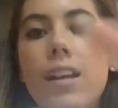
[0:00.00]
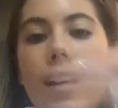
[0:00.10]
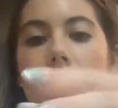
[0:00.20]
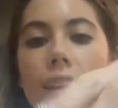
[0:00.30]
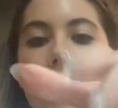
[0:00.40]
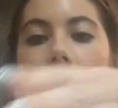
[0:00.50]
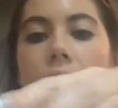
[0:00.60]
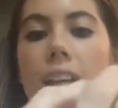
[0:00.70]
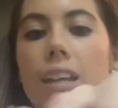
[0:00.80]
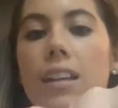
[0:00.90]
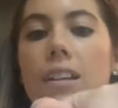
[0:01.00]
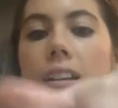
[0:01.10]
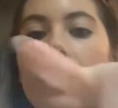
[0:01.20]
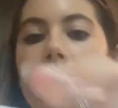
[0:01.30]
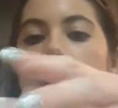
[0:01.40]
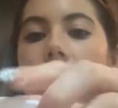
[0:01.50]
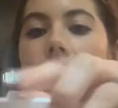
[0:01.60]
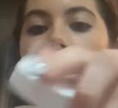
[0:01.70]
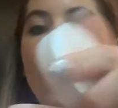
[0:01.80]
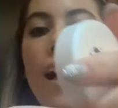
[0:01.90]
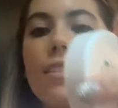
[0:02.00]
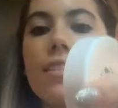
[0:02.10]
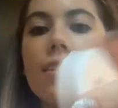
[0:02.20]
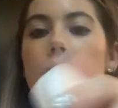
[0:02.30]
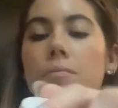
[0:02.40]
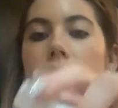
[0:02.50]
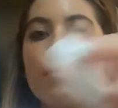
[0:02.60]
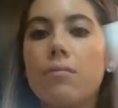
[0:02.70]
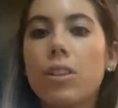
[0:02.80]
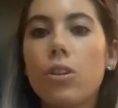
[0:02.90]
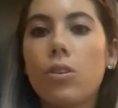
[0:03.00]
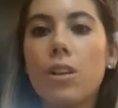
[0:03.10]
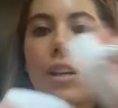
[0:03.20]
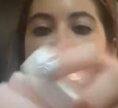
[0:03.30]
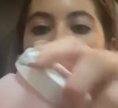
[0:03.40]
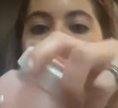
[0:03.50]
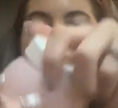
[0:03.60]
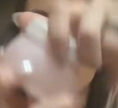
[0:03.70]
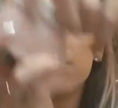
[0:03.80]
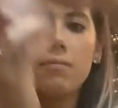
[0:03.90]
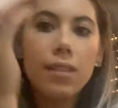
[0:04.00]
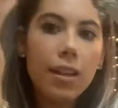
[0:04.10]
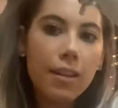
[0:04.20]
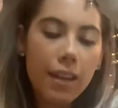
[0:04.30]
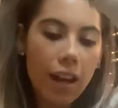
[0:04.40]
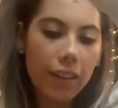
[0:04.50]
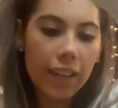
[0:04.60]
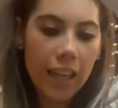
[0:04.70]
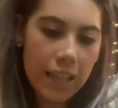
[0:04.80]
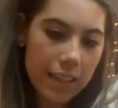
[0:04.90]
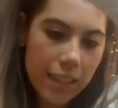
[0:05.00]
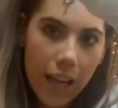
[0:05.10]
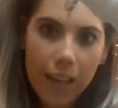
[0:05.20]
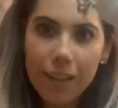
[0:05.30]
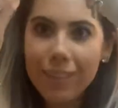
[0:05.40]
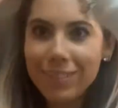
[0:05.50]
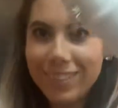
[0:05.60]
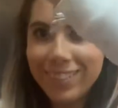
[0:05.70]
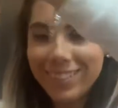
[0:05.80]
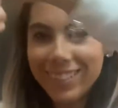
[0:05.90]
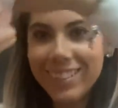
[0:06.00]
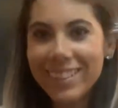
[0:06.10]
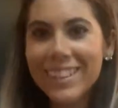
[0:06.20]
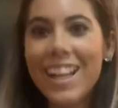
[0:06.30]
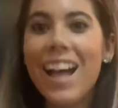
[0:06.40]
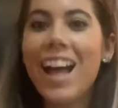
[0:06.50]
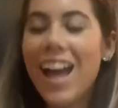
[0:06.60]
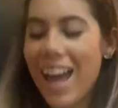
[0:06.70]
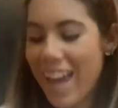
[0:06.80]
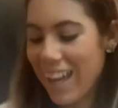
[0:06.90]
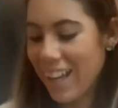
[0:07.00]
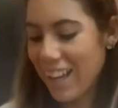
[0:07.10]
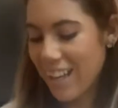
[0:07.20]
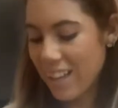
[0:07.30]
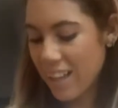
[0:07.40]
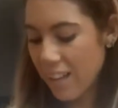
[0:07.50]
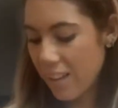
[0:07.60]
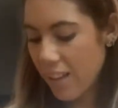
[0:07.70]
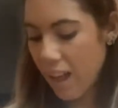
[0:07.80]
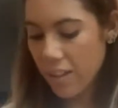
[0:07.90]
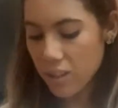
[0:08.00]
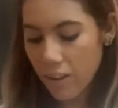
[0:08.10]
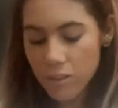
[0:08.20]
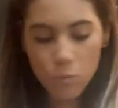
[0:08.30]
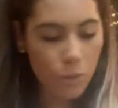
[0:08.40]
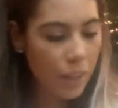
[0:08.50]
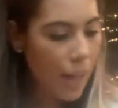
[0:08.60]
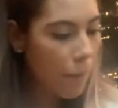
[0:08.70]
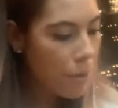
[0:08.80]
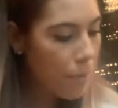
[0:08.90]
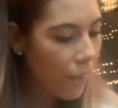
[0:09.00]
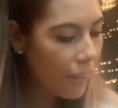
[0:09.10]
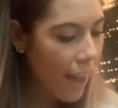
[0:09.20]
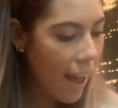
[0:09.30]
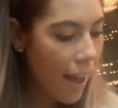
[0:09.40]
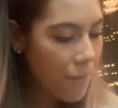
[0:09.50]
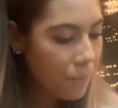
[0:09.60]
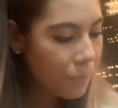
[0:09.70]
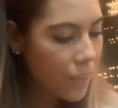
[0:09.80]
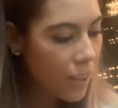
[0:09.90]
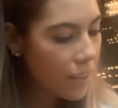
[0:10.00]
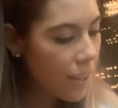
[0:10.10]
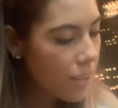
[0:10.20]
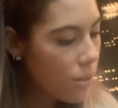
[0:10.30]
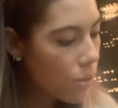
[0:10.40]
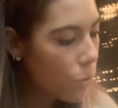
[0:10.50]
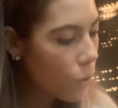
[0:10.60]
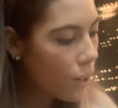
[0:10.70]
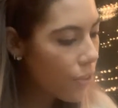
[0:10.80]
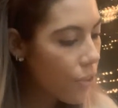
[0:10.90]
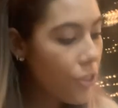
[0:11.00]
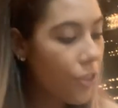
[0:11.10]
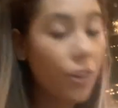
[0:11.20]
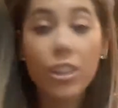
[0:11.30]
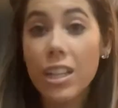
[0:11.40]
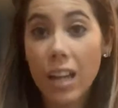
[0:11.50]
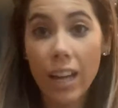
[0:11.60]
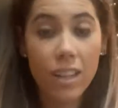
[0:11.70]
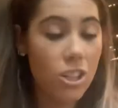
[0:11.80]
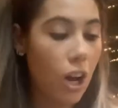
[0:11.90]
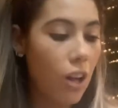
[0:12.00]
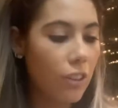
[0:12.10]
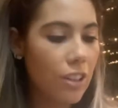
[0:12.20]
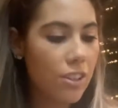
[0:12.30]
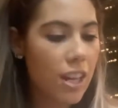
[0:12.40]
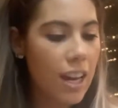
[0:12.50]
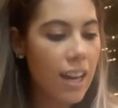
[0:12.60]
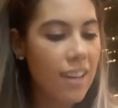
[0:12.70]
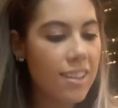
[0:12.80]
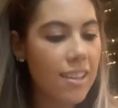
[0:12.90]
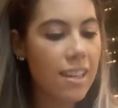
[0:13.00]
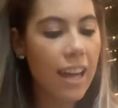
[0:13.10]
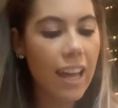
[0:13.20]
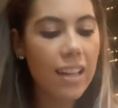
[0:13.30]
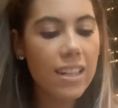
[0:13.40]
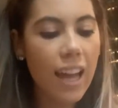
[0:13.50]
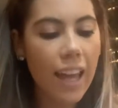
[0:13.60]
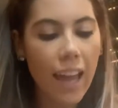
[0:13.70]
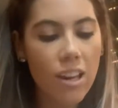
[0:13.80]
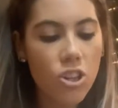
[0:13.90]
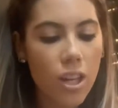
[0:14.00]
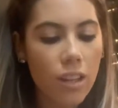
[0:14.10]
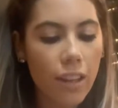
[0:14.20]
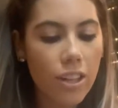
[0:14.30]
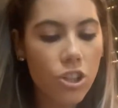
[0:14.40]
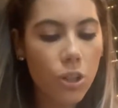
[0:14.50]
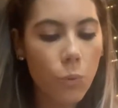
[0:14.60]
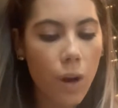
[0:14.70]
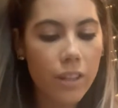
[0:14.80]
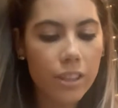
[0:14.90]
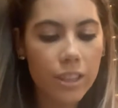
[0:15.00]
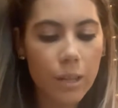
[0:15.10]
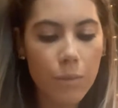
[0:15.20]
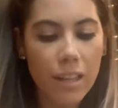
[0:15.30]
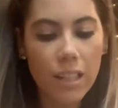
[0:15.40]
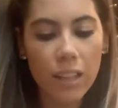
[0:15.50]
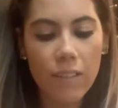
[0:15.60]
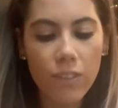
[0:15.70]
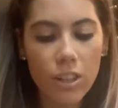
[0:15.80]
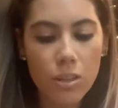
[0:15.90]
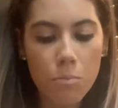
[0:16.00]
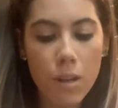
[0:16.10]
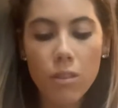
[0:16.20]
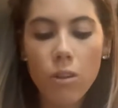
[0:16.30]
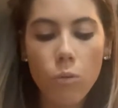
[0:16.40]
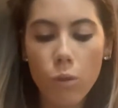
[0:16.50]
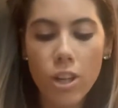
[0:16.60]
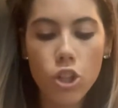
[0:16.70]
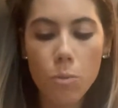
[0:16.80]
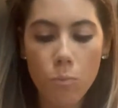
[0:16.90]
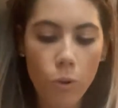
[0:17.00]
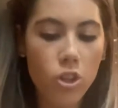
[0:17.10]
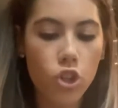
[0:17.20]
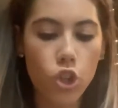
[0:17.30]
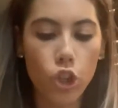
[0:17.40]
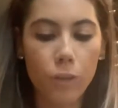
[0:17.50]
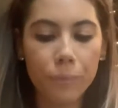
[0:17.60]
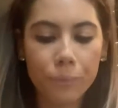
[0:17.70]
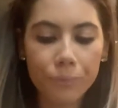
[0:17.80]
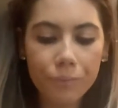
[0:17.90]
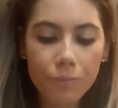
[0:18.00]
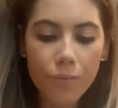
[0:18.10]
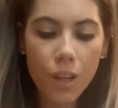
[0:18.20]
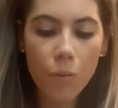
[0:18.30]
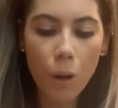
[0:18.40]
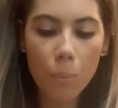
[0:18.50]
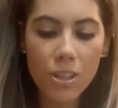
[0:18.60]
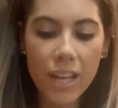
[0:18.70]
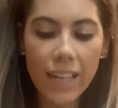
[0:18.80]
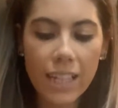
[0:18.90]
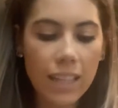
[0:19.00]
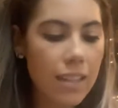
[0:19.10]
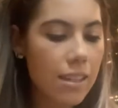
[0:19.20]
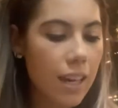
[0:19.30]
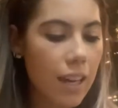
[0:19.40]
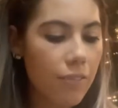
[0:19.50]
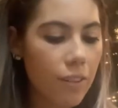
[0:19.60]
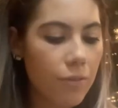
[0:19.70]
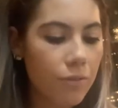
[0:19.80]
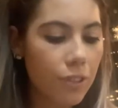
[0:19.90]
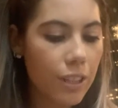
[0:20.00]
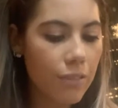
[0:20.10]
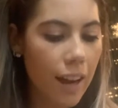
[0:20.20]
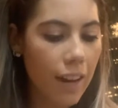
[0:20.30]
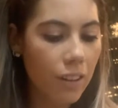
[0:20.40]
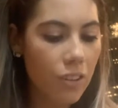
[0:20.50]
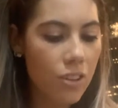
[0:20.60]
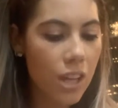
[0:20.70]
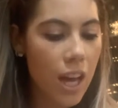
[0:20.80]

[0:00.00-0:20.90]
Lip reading: And then you've got some cream on the inside. And so I was really happy about that. This is worth $39. It says an anti-aging glacier water cream that delivers mineral-rich moisture while protecting the skin from free radicals.